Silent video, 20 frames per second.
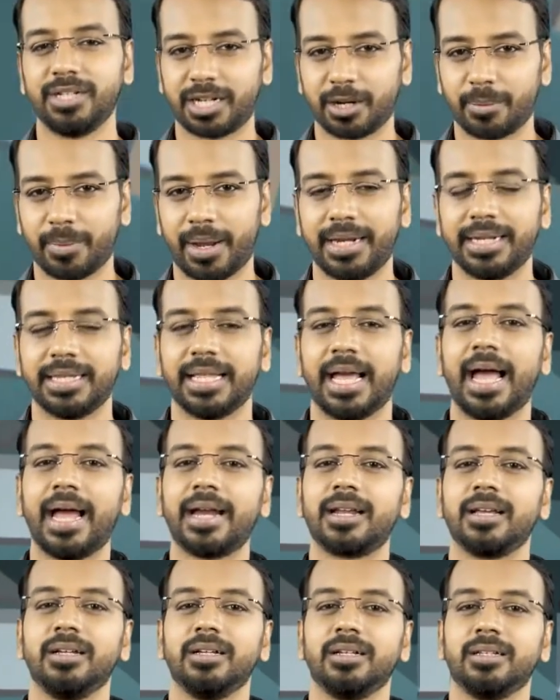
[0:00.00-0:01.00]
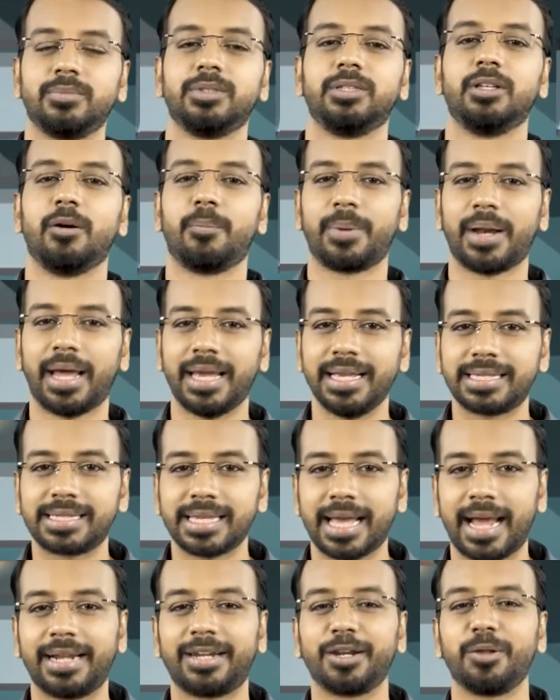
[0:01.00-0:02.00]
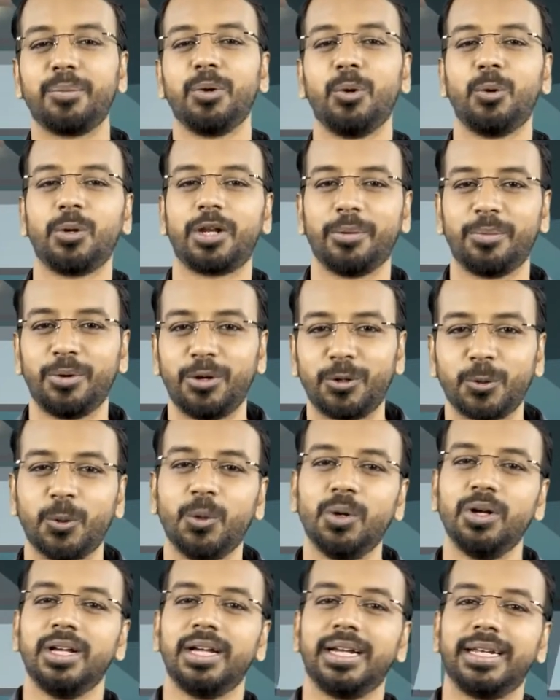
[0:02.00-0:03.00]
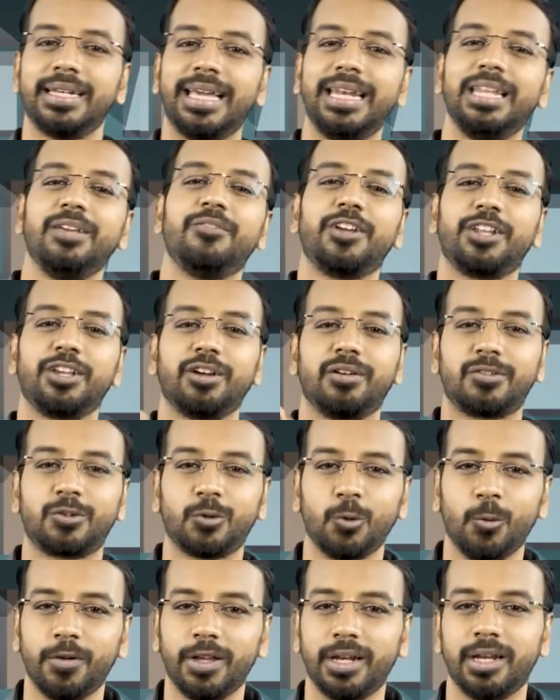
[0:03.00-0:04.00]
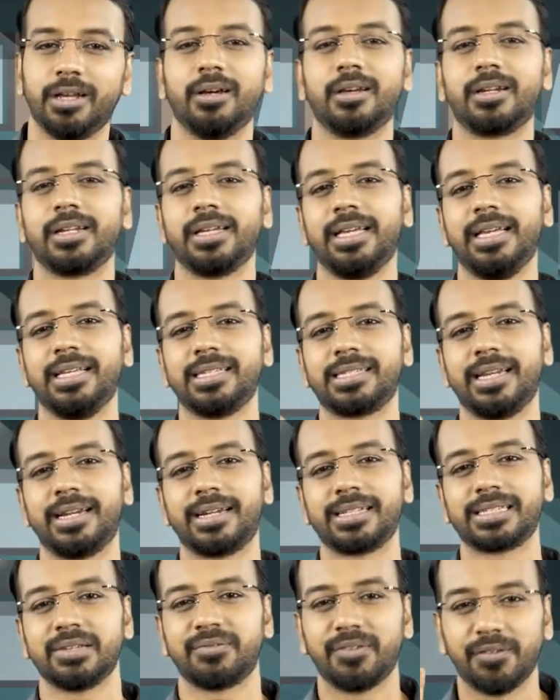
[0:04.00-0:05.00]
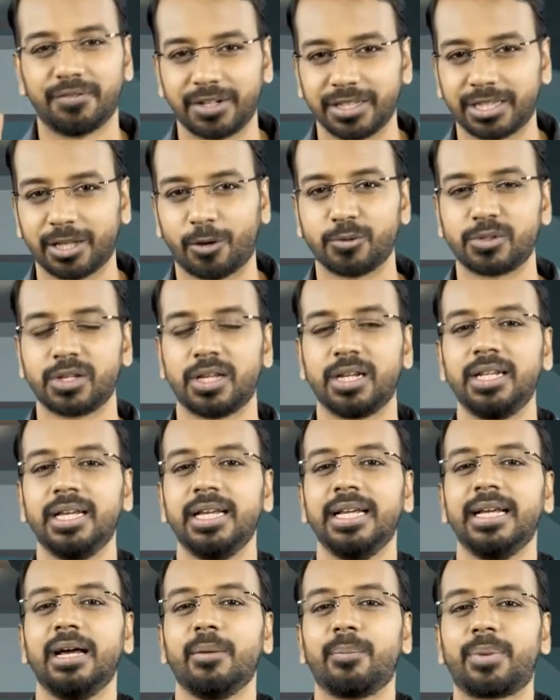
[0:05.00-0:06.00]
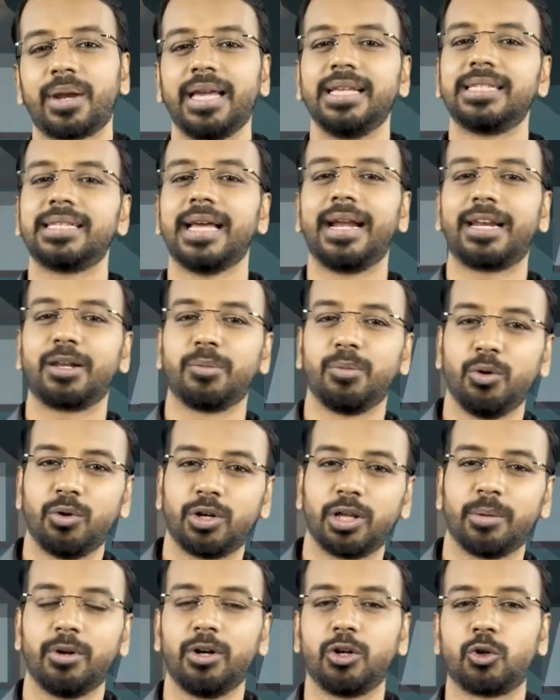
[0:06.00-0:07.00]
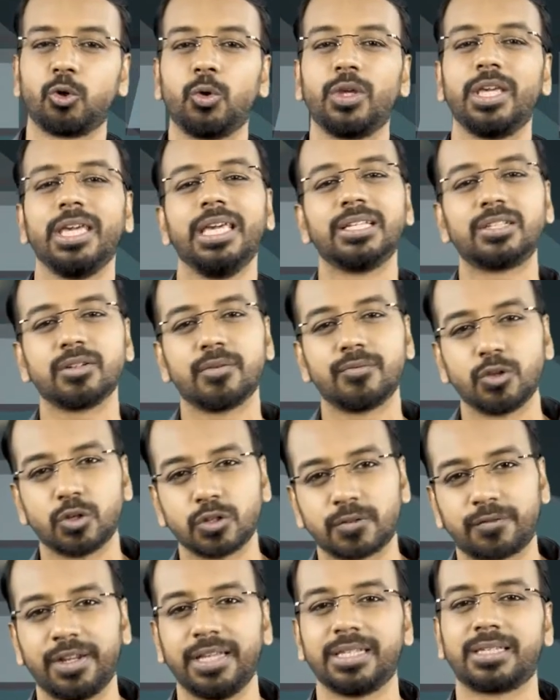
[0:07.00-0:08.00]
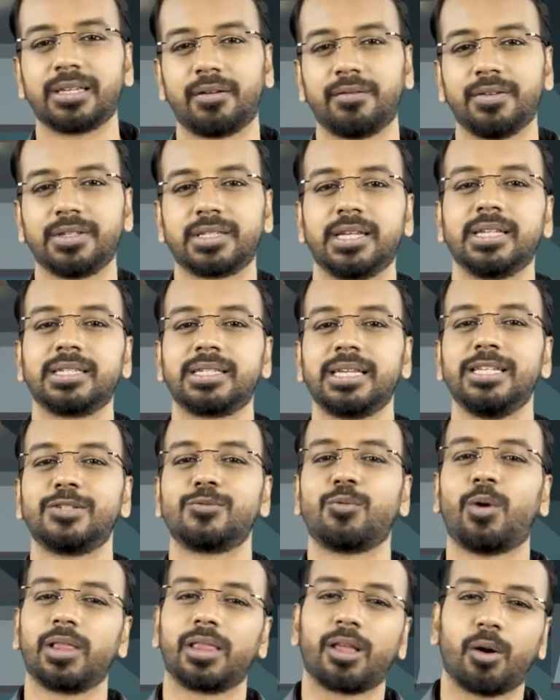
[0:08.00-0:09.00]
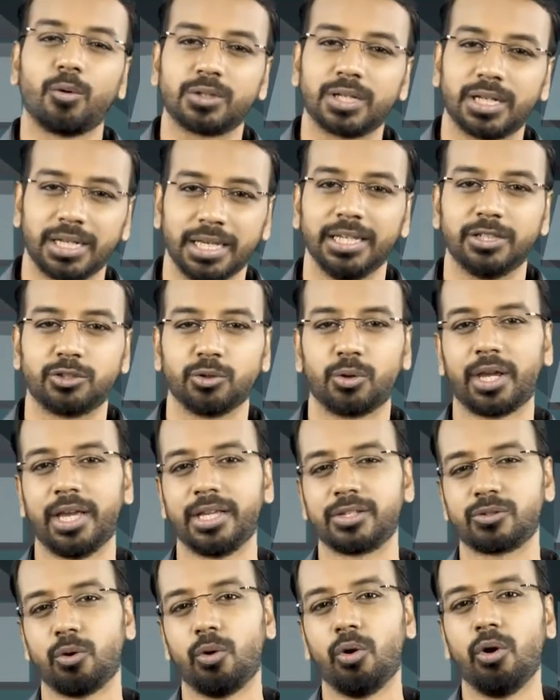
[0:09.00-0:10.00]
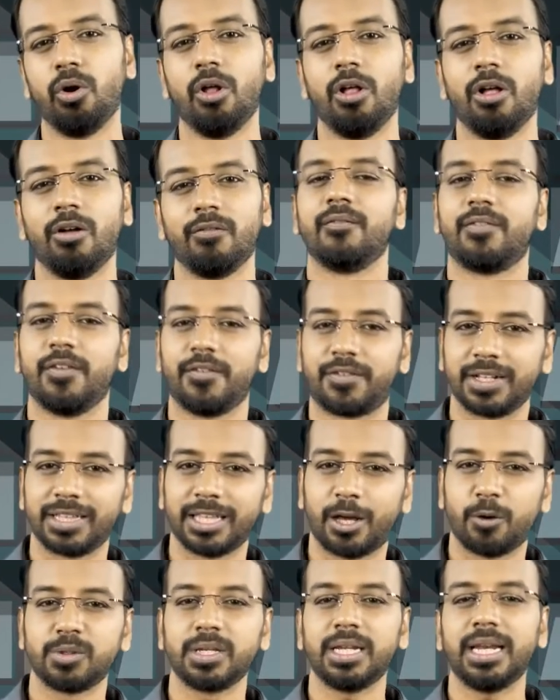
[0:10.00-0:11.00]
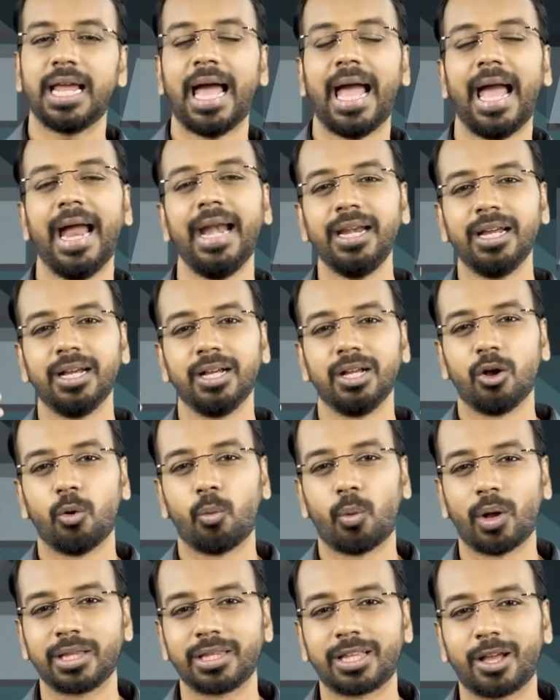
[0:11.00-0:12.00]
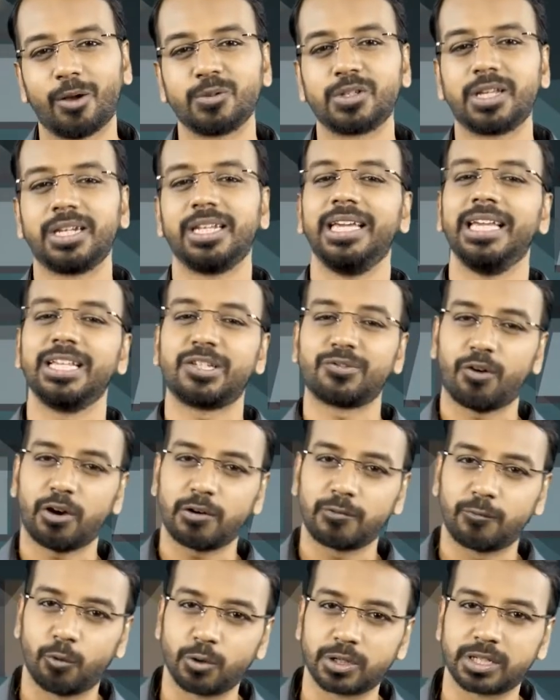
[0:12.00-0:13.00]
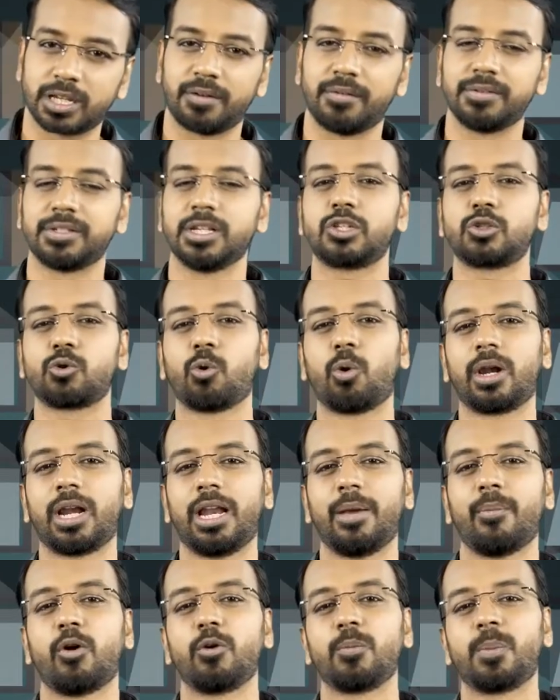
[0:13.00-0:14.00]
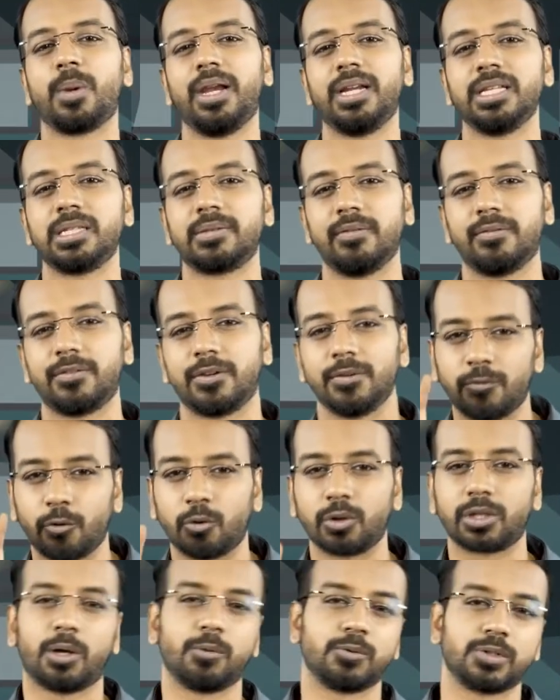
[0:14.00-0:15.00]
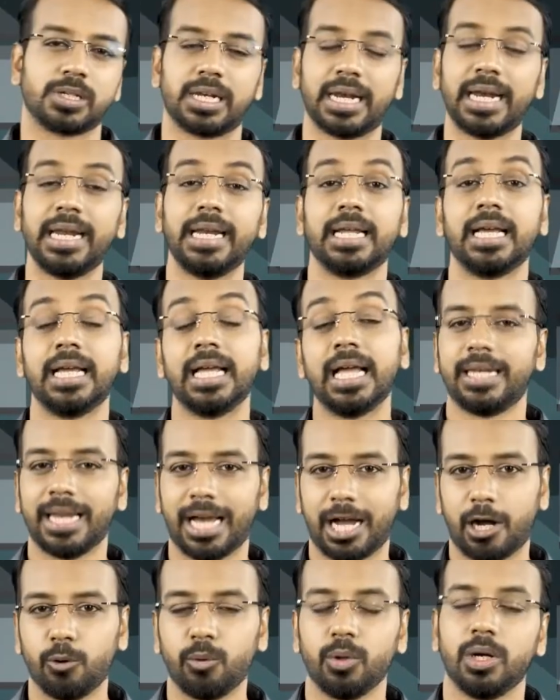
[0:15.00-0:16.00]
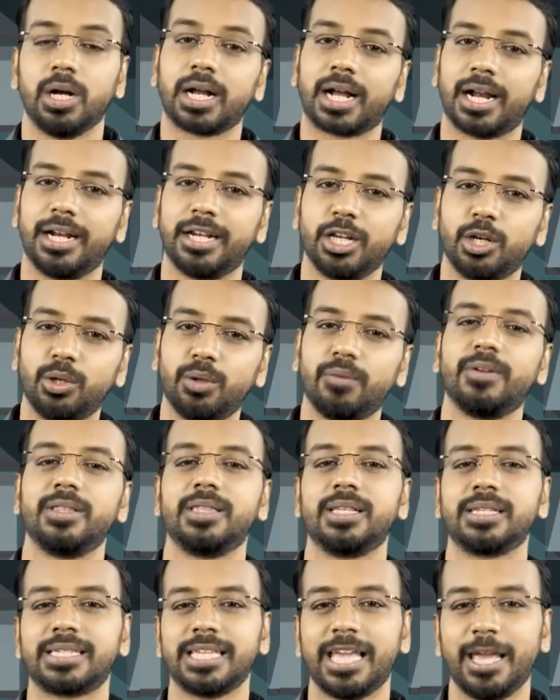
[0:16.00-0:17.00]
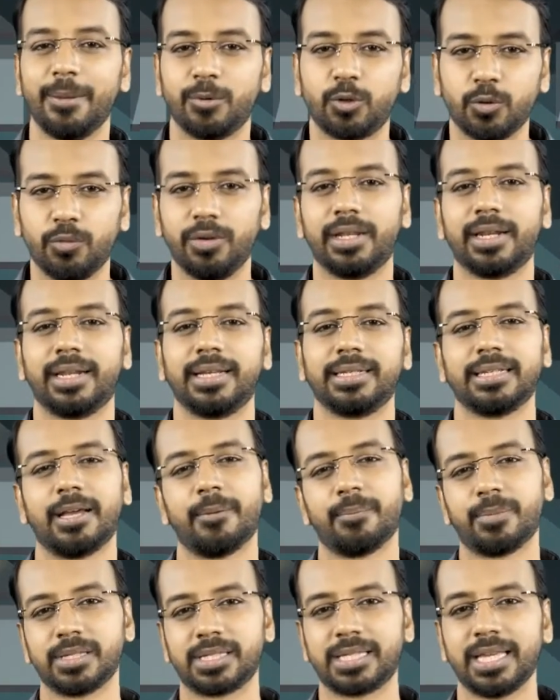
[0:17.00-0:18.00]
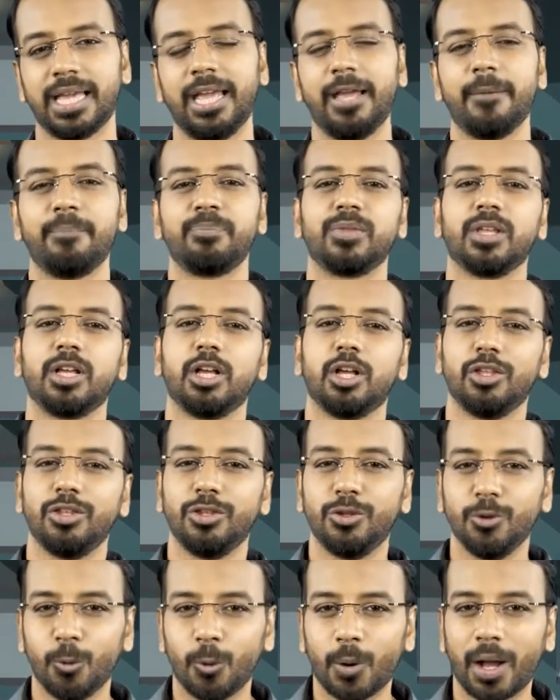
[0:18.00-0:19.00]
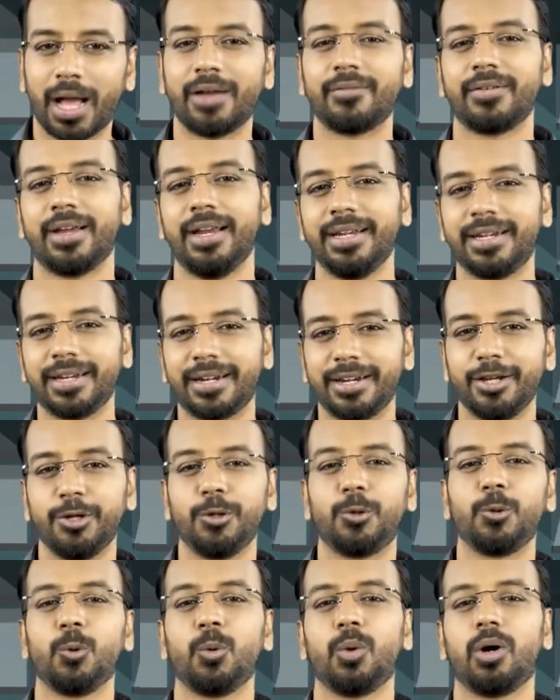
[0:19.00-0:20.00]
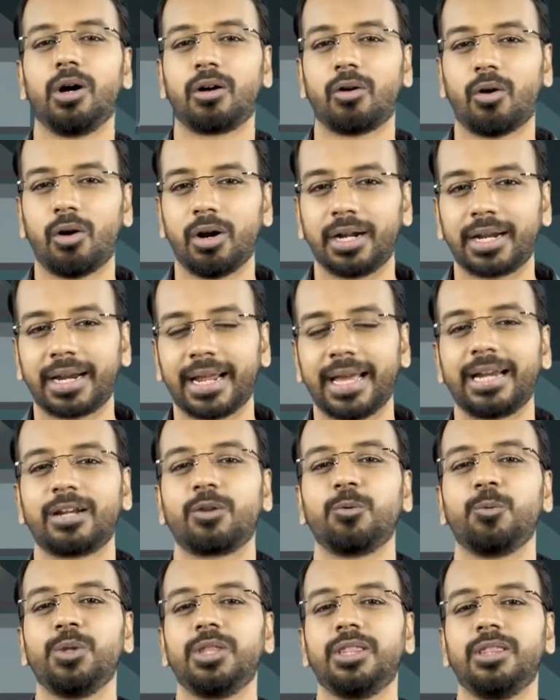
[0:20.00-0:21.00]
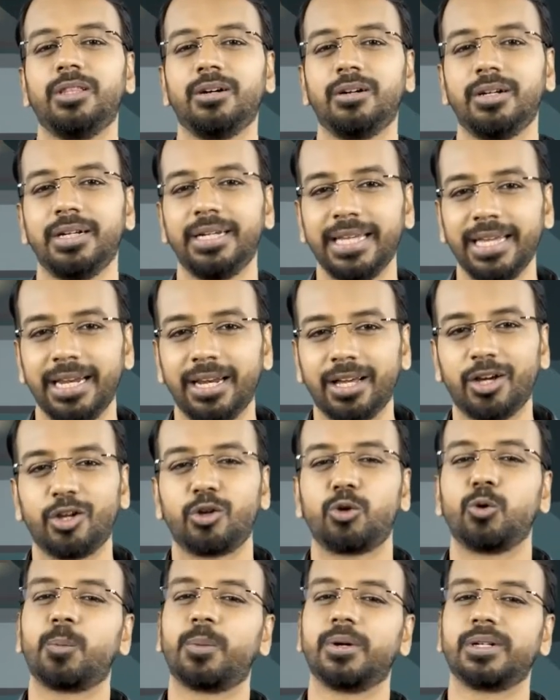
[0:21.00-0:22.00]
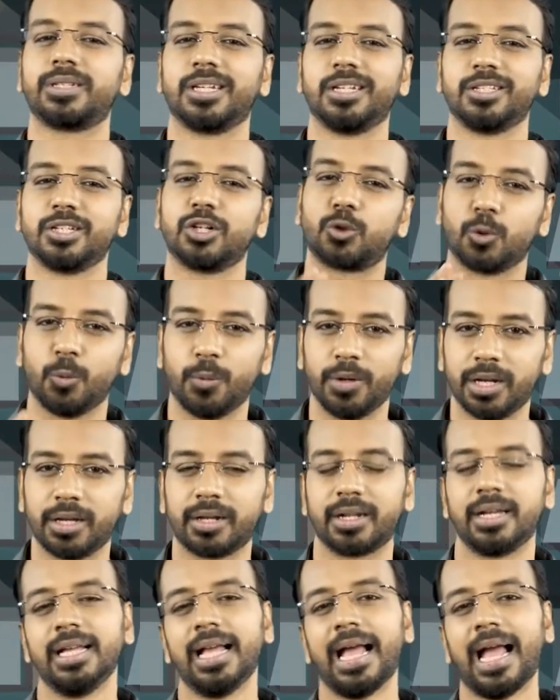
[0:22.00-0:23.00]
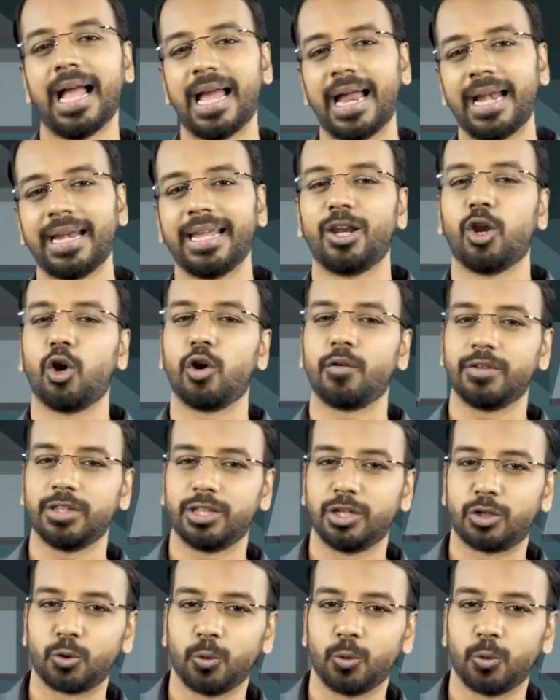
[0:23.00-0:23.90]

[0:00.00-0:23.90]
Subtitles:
determined that the price attributable to delivery of two-wheeler is, let us say, 50,000. Price attributable to each of those free services is 1,000 each. Okay, so 50,000 and 1,000 each for four services, total amount paid is 54,000, right? Now, continuing with the same two-wheeler example, say you have entered into a contract with the dealer to purchase a two-wheeler, and along with the